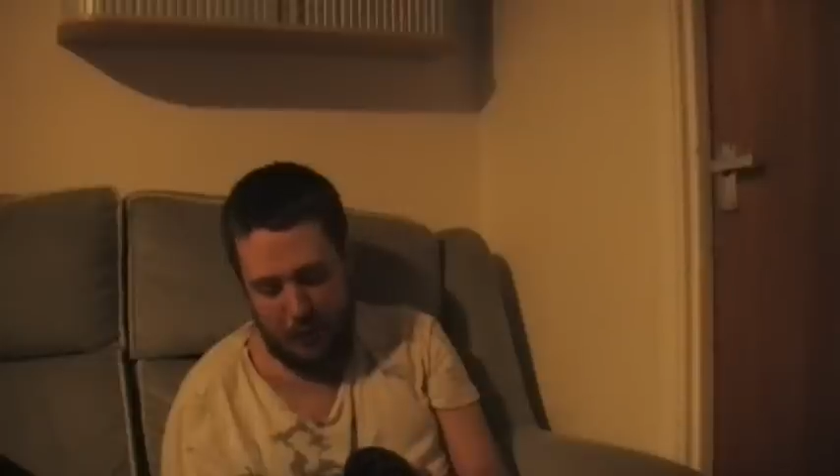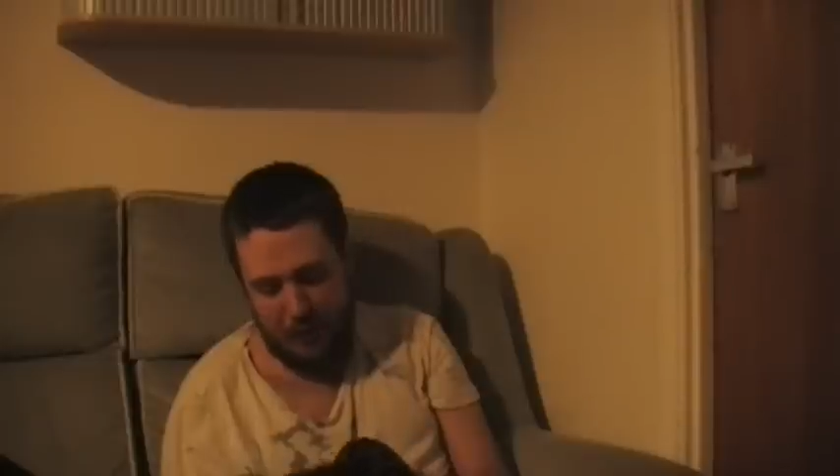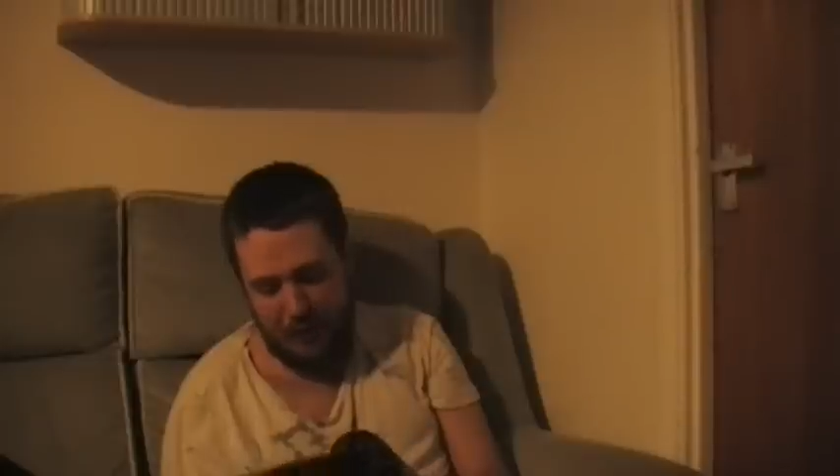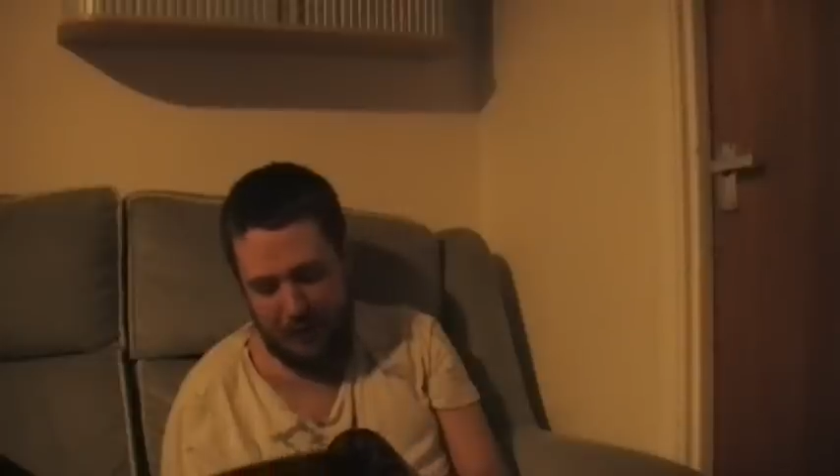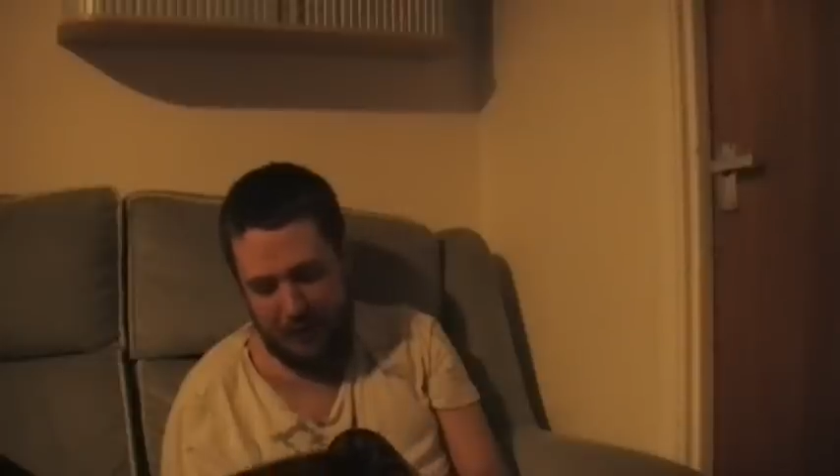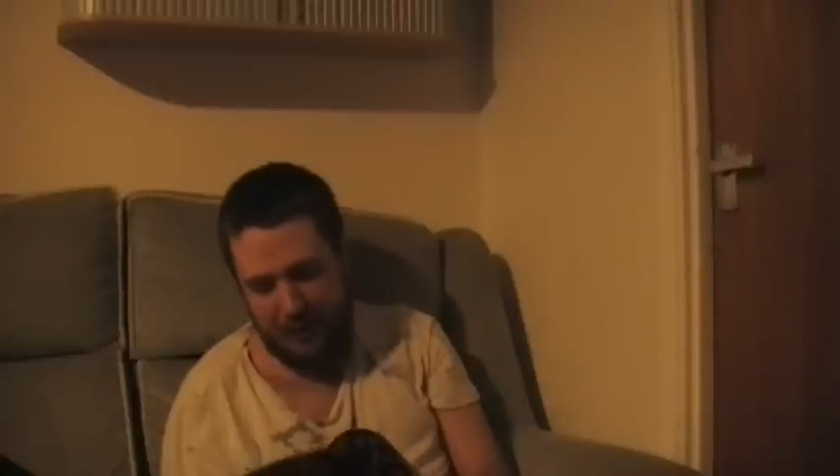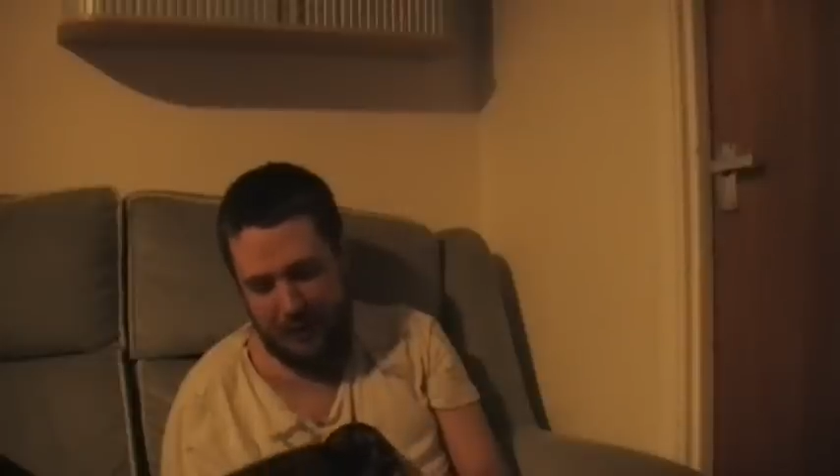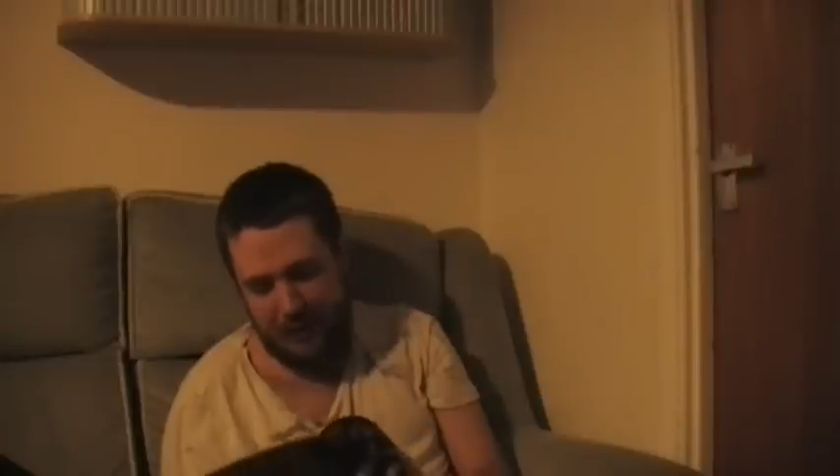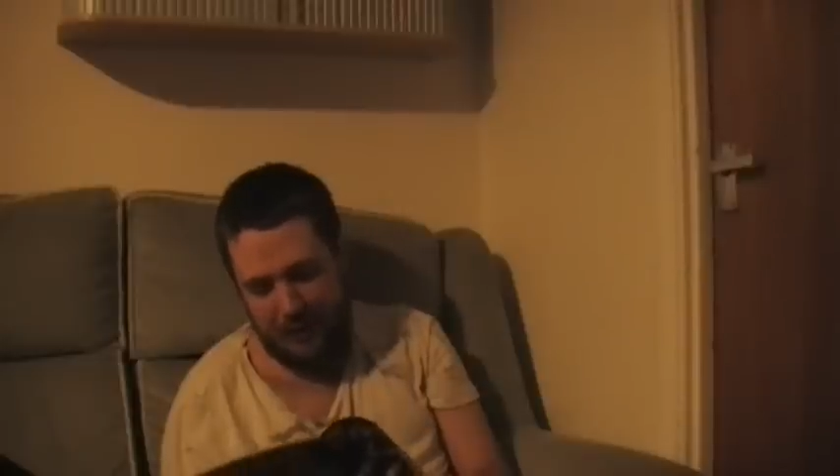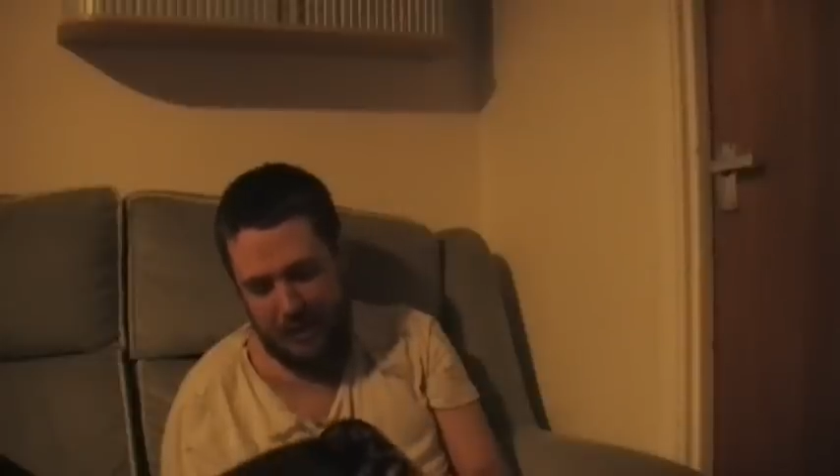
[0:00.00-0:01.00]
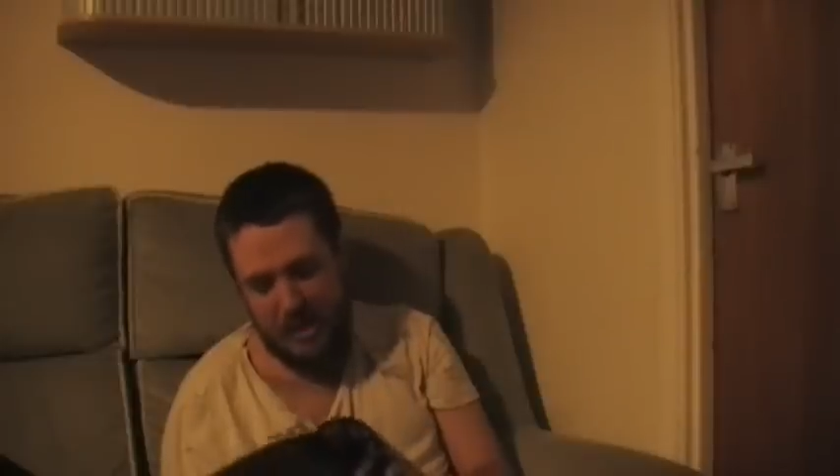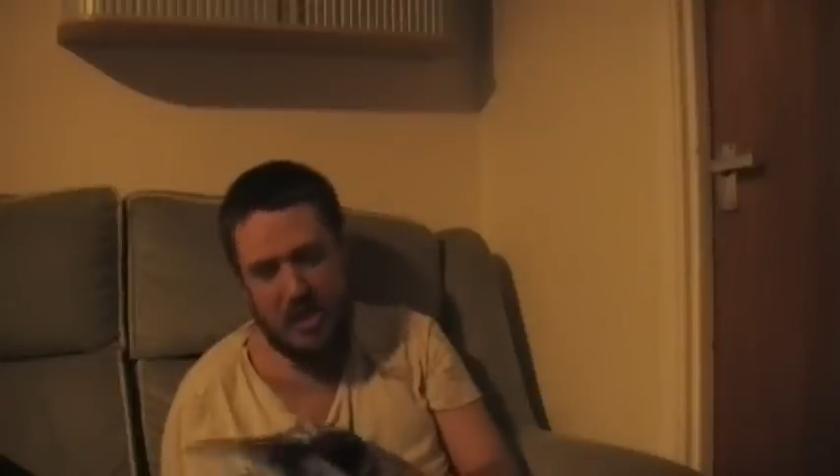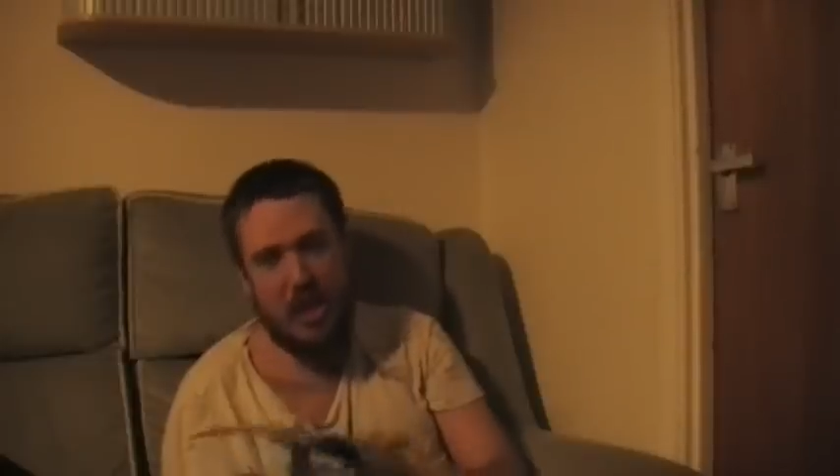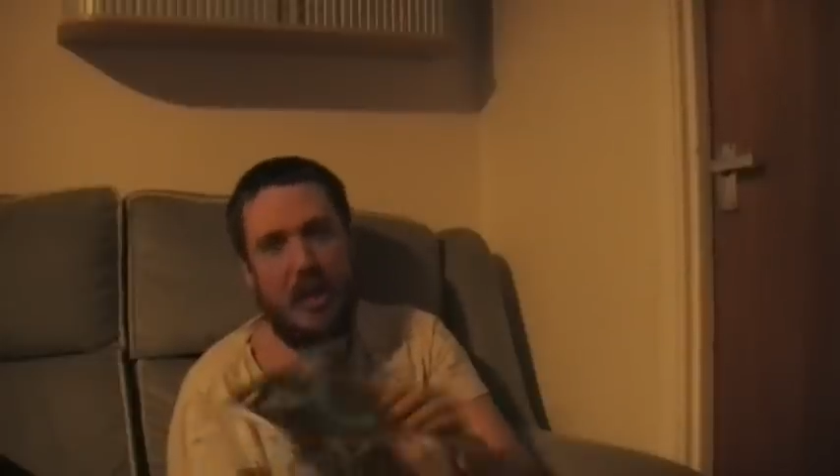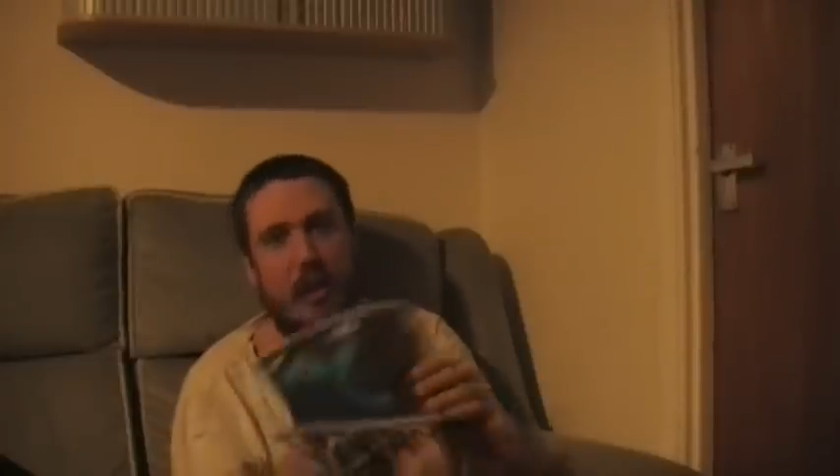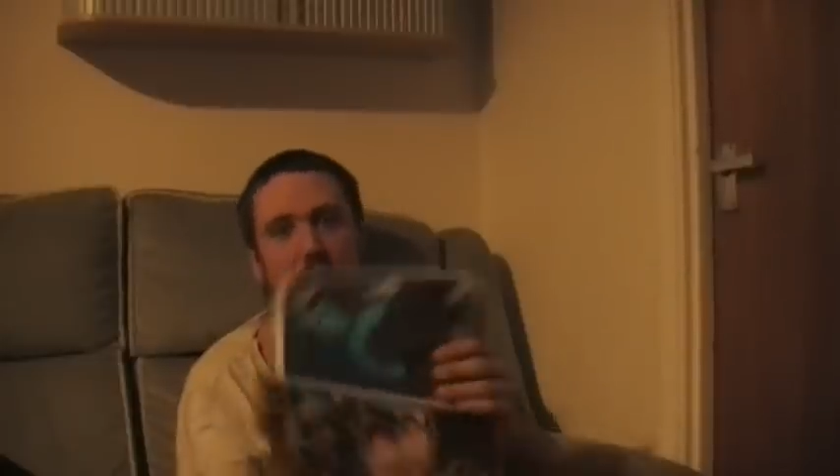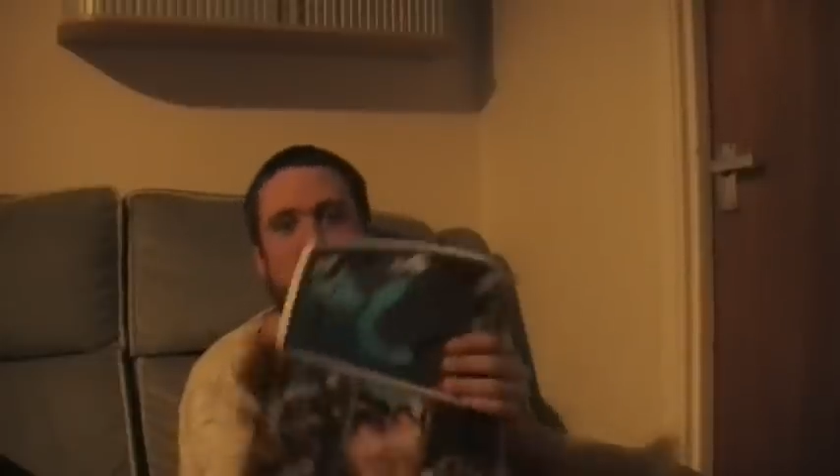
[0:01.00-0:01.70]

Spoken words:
I mean, the sight of